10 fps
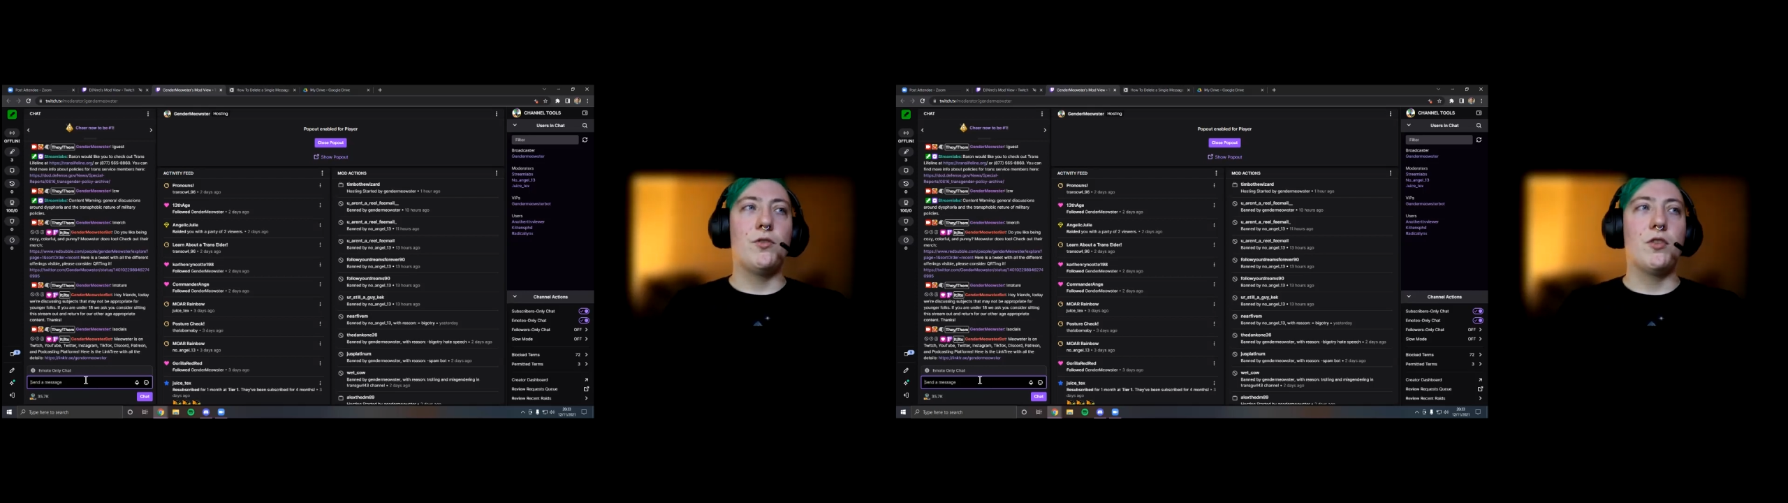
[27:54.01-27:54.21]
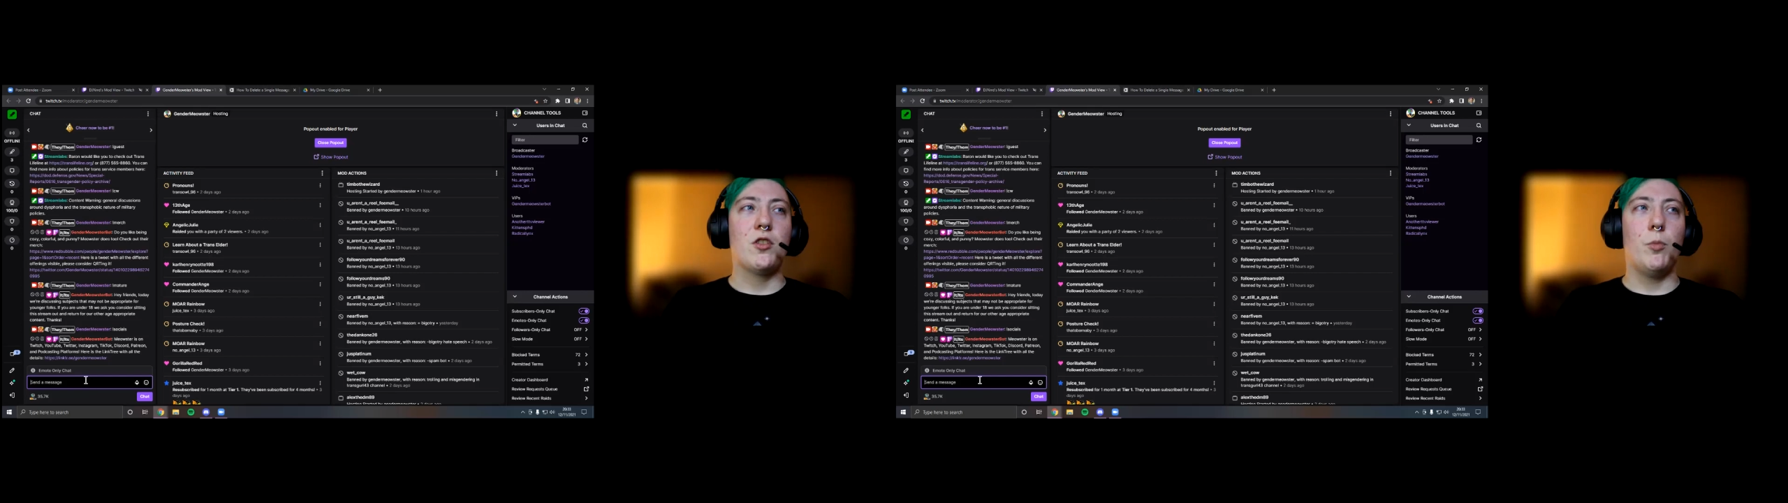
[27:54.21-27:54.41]

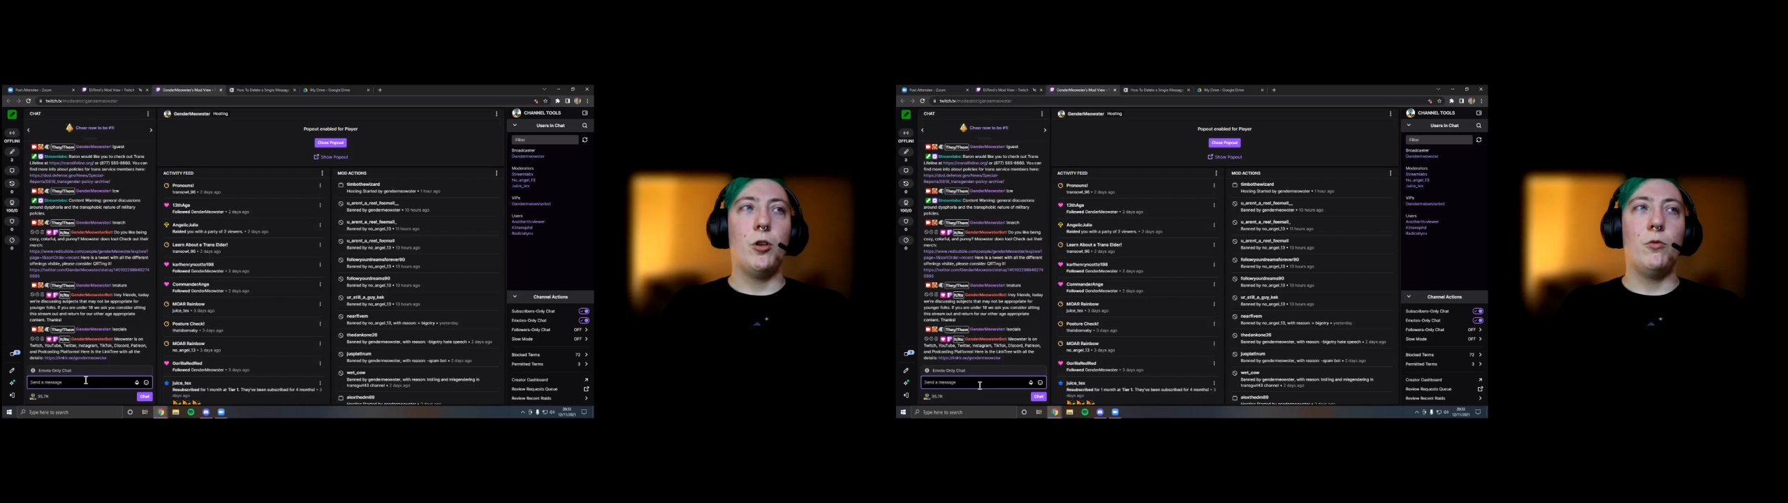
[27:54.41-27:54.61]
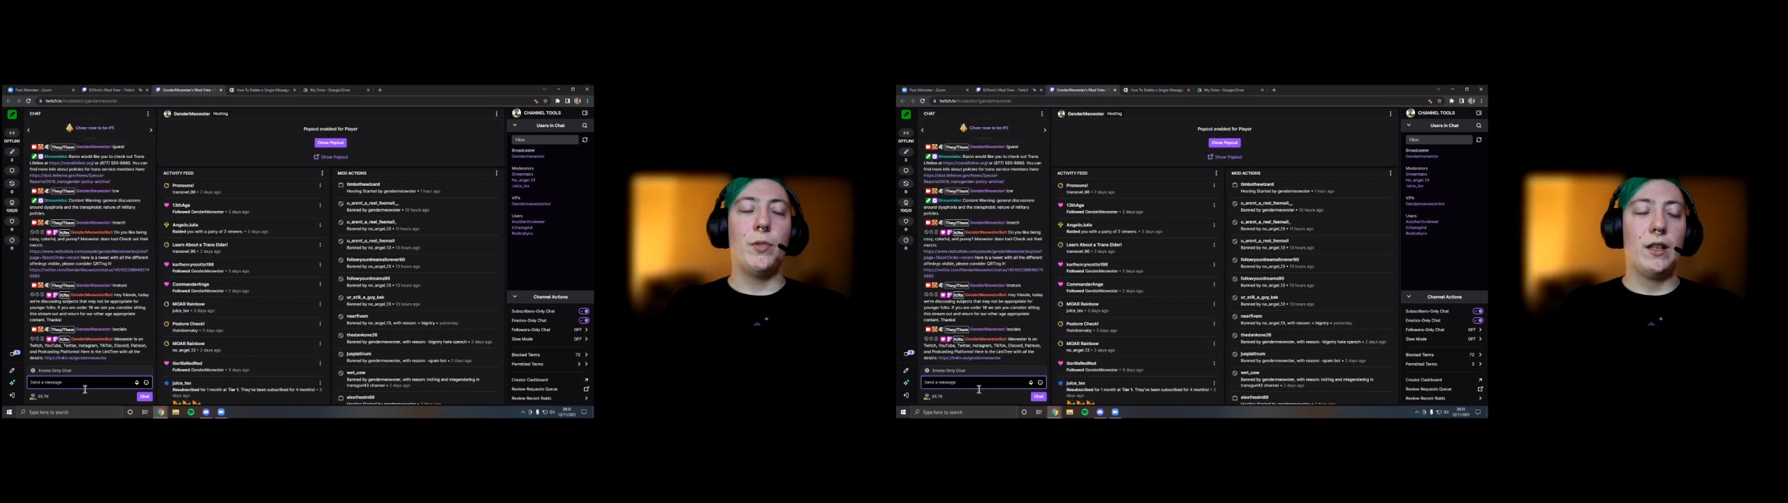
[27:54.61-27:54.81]
to
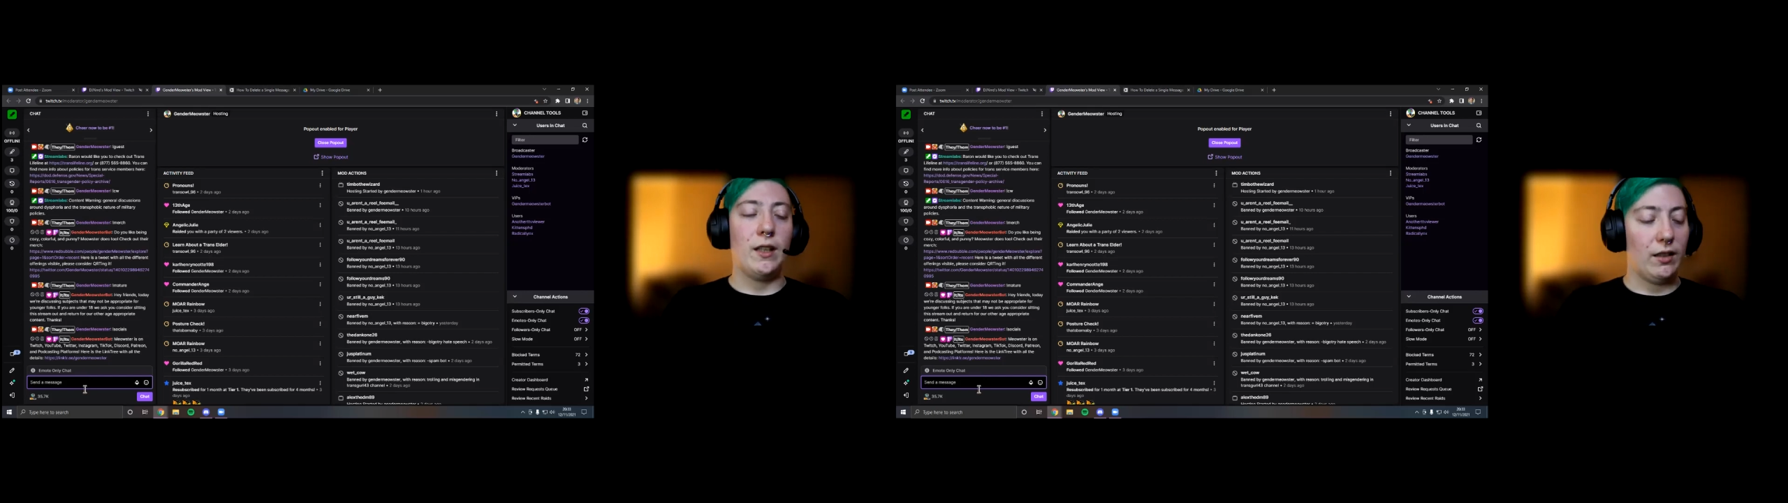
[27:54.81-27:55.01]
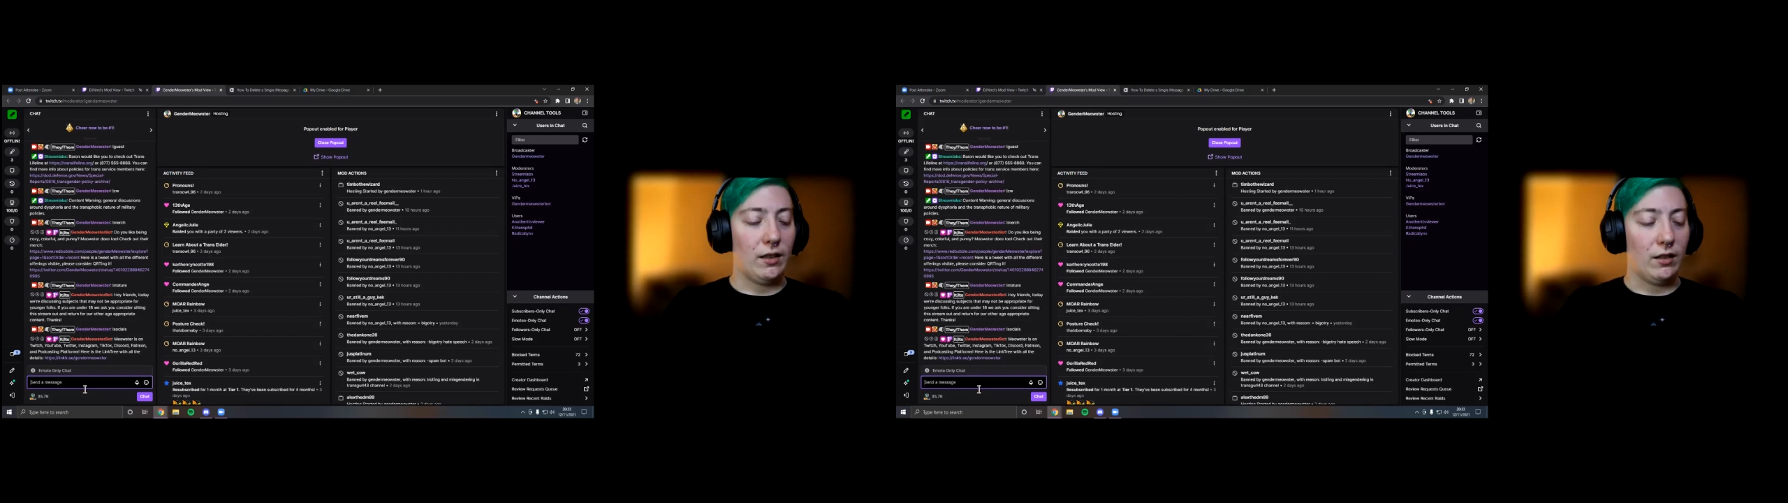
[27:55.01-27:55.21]
support
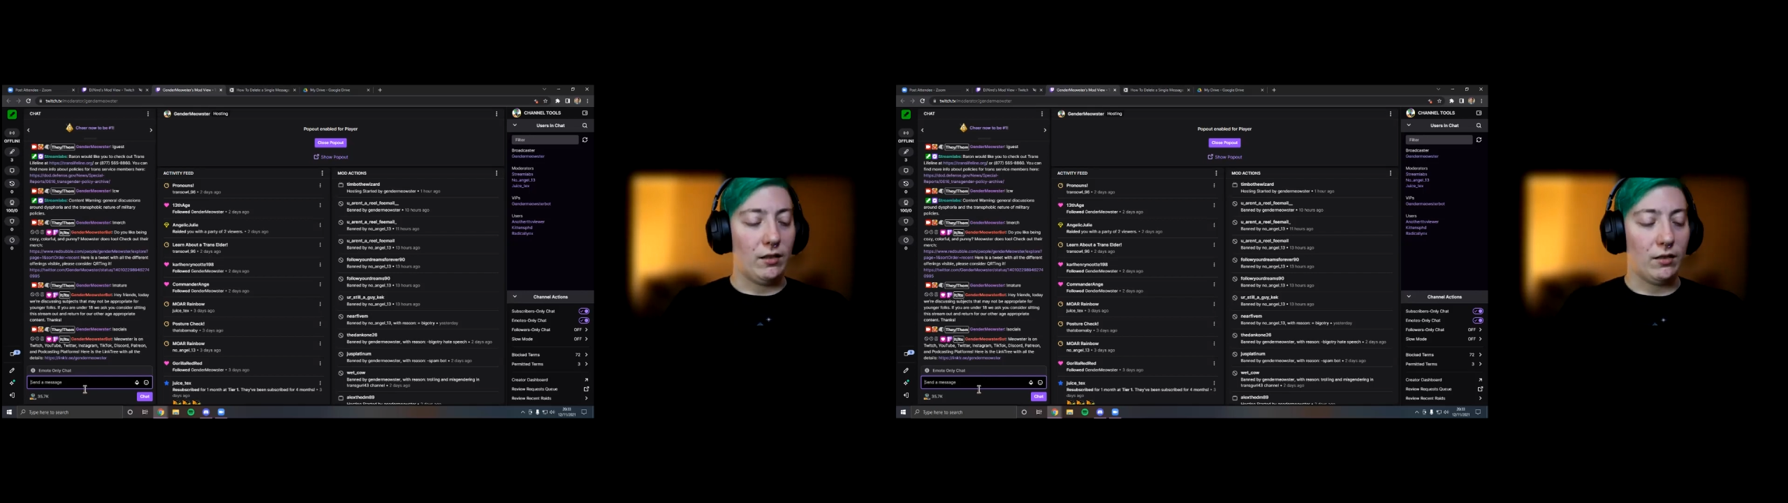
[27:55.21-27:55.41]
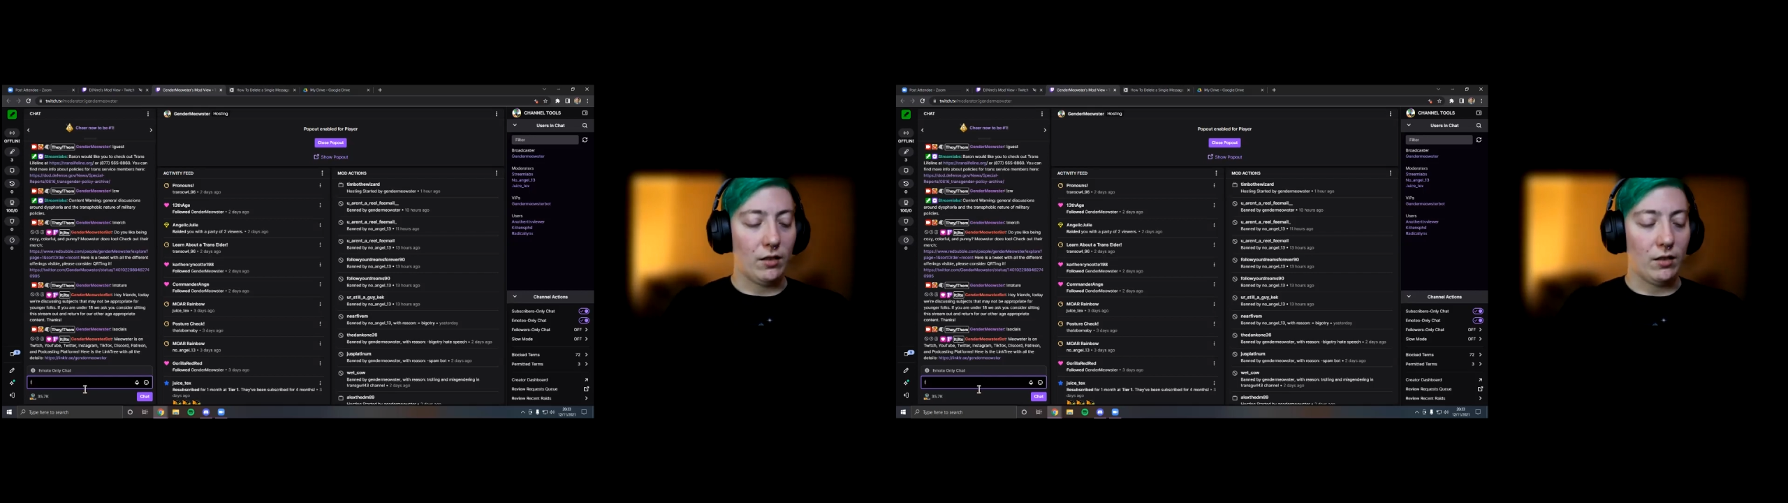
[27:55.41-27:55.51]
me